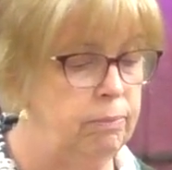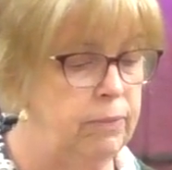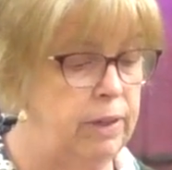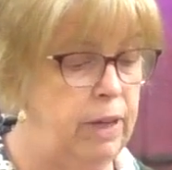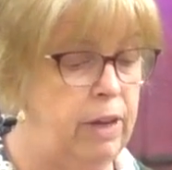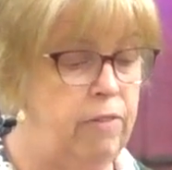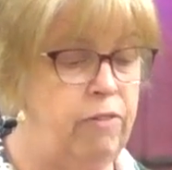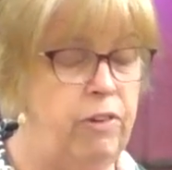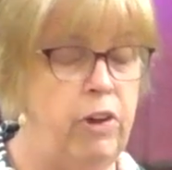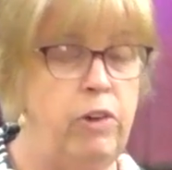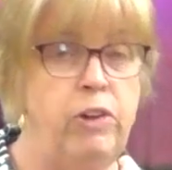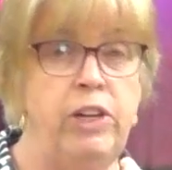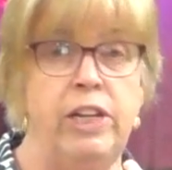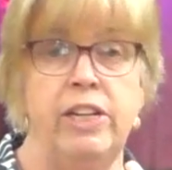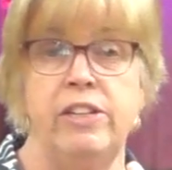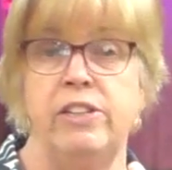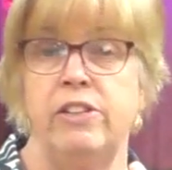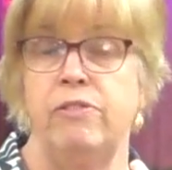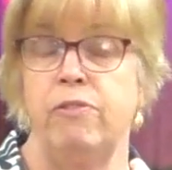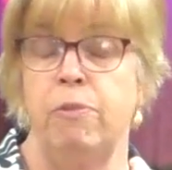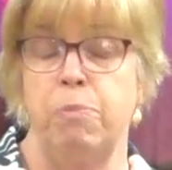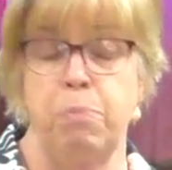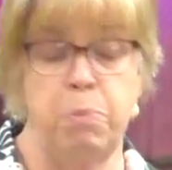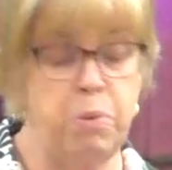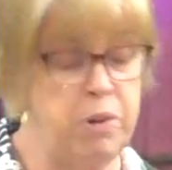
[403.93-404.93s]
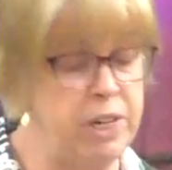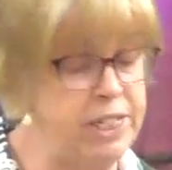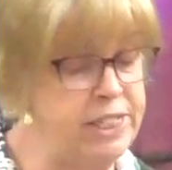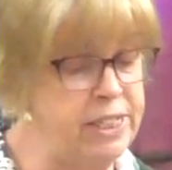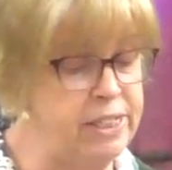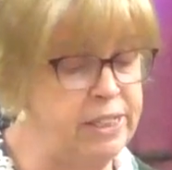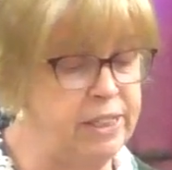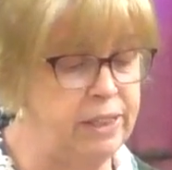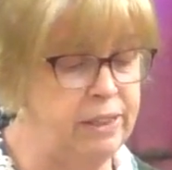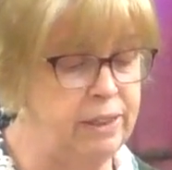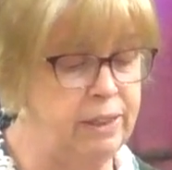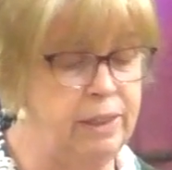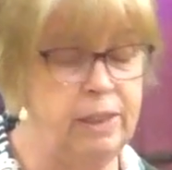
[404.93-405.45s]
If only a different
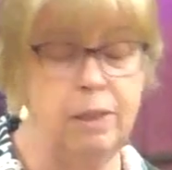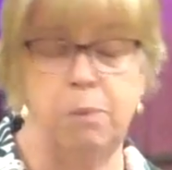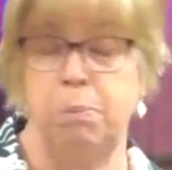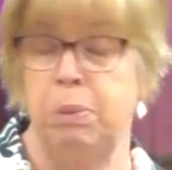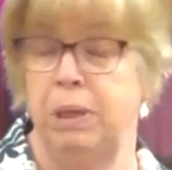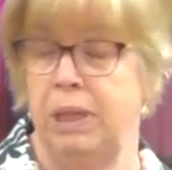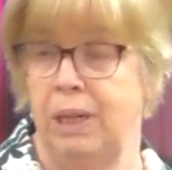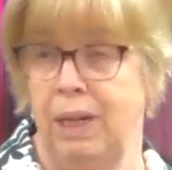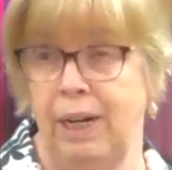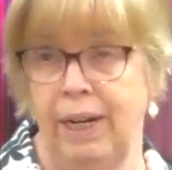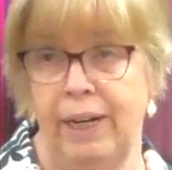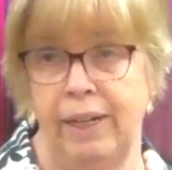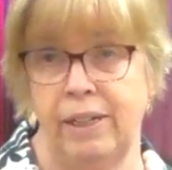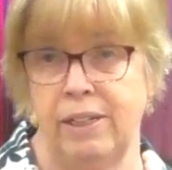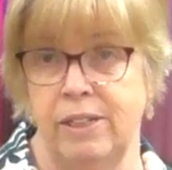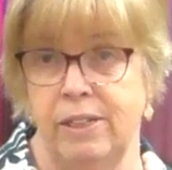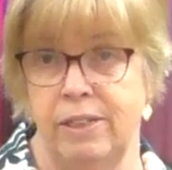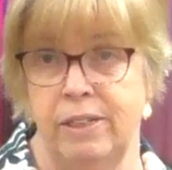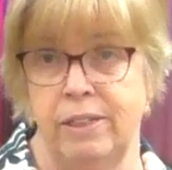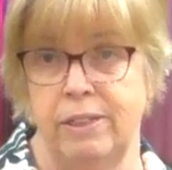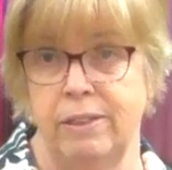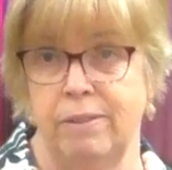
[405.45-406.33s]
president had been elected.